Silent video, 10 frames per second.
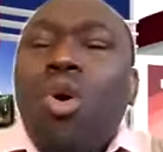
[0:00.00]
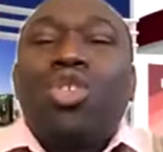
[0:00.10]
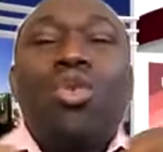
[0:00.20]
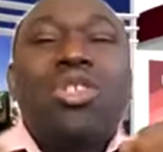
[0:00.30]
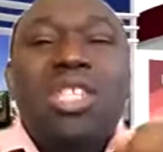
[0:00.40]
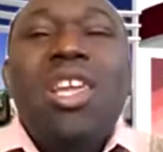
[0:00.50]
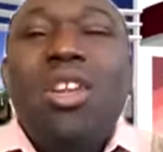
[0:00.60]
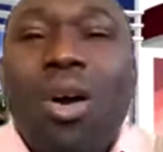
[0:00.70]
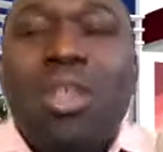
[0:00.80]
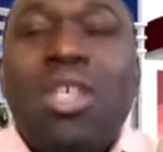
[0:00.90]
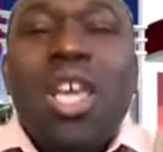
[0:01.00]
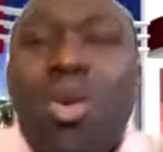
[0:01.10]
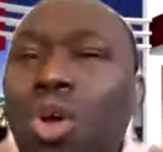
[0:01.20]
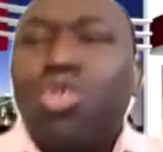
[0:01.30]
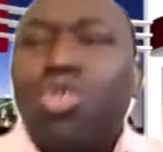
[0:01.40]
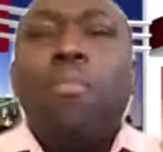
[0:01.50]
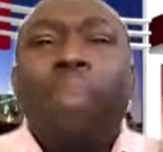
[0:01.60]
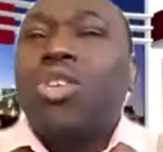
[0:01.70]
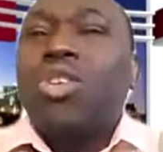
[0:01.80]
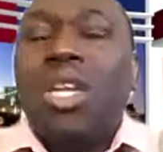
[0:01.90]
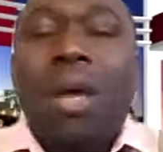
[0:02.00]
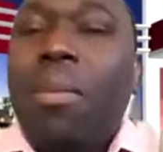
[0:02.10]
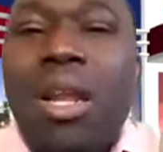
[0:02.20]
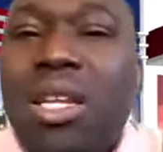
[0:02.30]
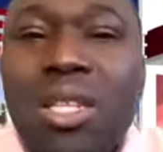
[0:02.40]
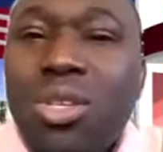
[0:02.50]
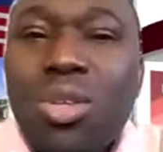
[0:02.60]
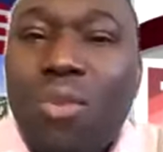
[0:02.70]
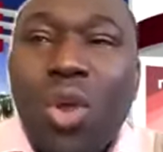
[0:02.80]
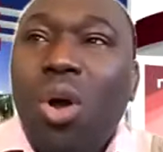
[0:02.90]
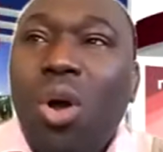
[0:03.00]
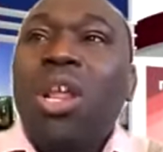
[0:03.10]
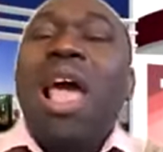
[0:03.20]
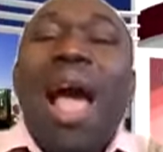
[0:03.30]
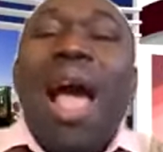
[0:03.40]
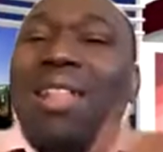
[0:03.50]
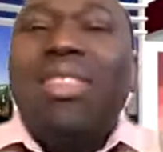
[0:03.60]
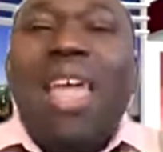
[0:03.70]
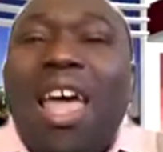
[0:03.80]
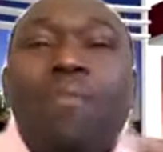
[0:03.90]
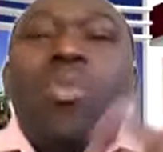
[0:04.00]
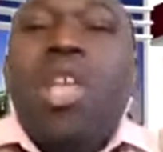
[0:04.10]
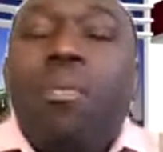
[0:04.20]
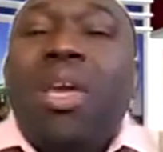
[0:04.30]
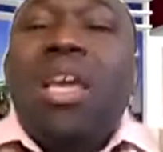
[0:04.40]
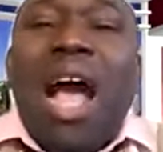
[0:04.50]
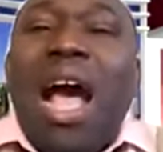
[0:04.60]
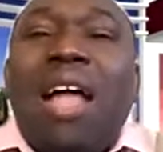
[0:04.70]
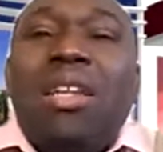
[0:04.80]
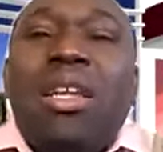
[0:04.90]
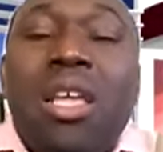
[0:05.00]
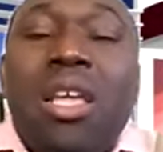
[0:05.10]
so zealous. He was so passionate about the things of God. And then he began,